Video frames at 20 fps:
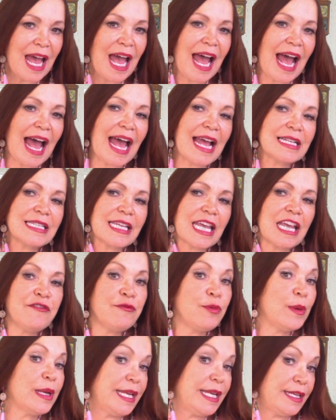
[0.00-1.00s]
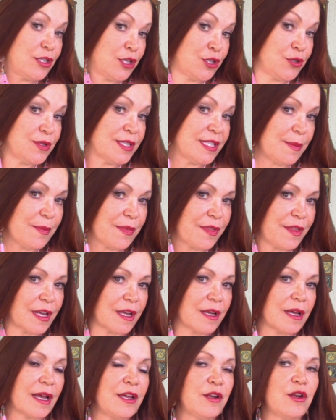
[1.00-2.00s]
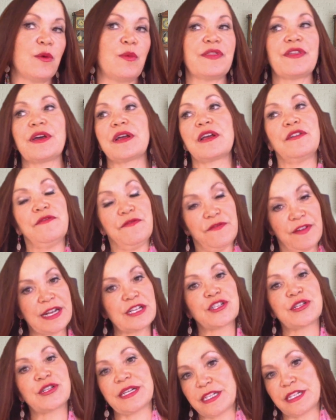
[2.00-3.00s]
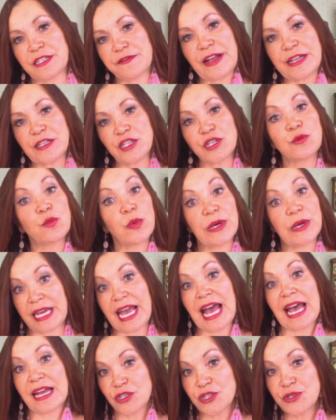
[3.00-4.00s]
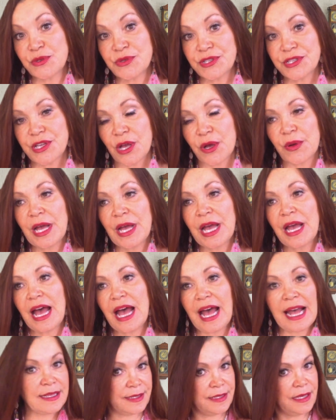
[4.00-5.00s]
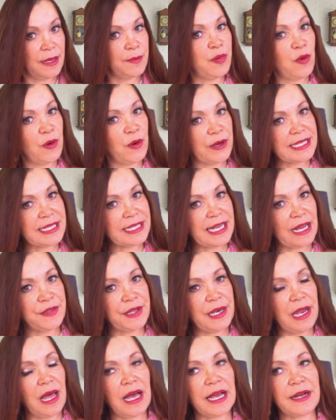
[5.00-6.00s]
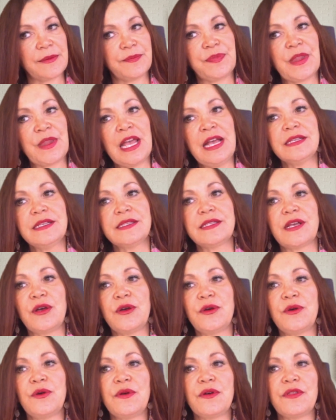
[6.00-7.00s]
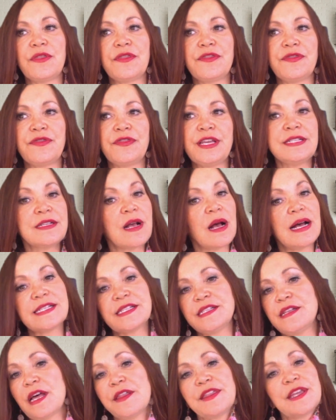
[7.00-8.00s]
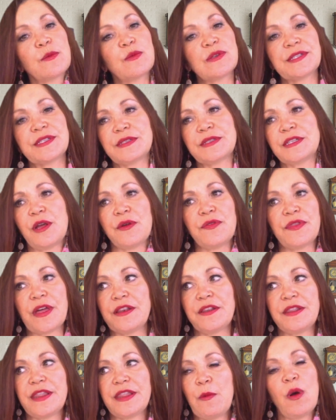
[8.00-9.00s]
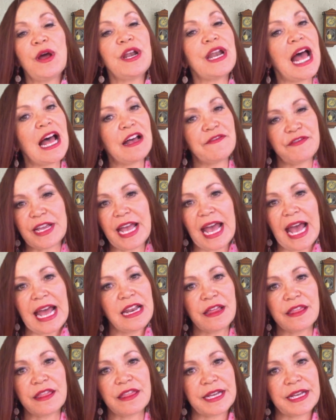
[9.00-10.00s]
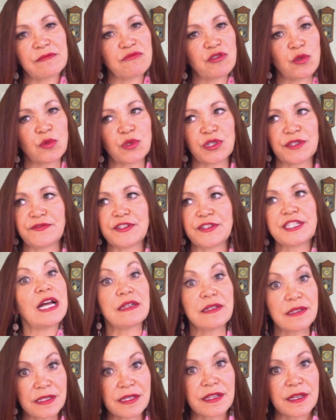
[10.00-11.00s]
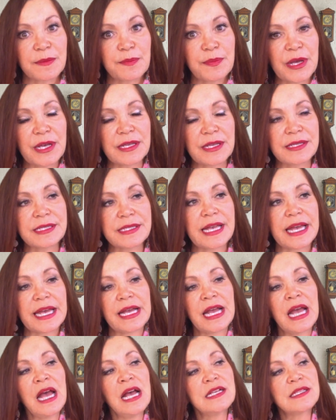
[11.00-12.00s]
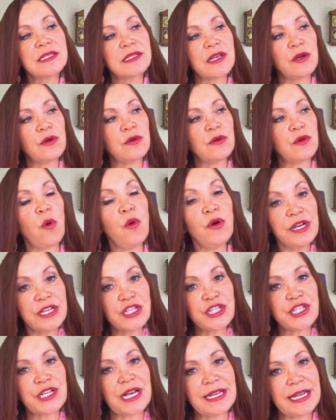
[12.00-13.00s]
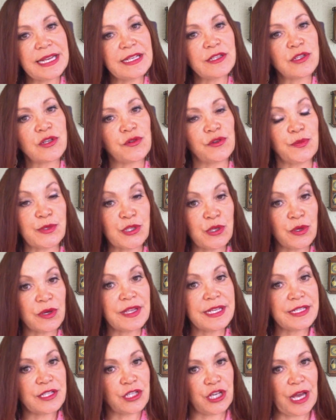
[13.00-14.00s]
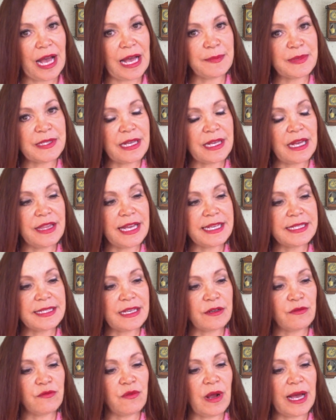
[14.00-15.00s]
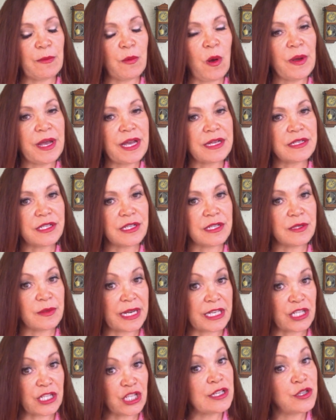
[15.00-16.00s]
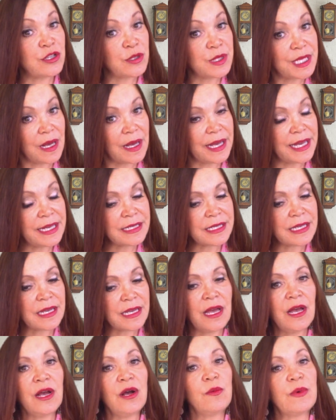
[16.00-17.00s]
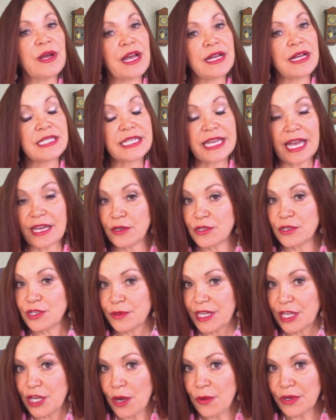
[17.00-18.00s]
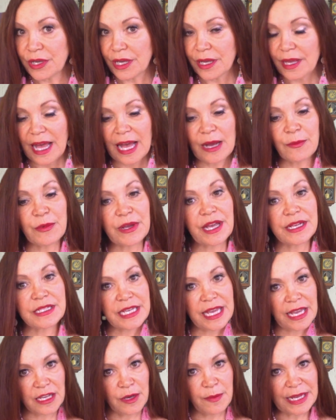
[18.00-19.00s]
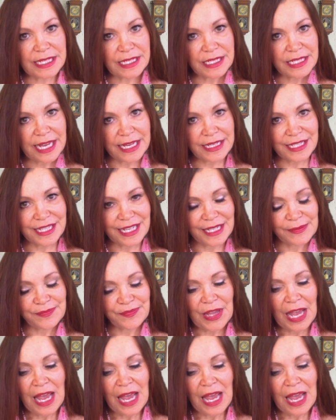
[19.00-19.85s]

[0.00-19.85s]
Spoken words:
And if we need to do something, with a conventional intervention, we can do so at some point down the line. So these guys, nothing was, they weren't having anything sort of done to them per se. So Ornish and his group took these chaps and they said, right, what we're going to do is going to change your diet. We're going to get you doing yoga and we're going to get you meditating.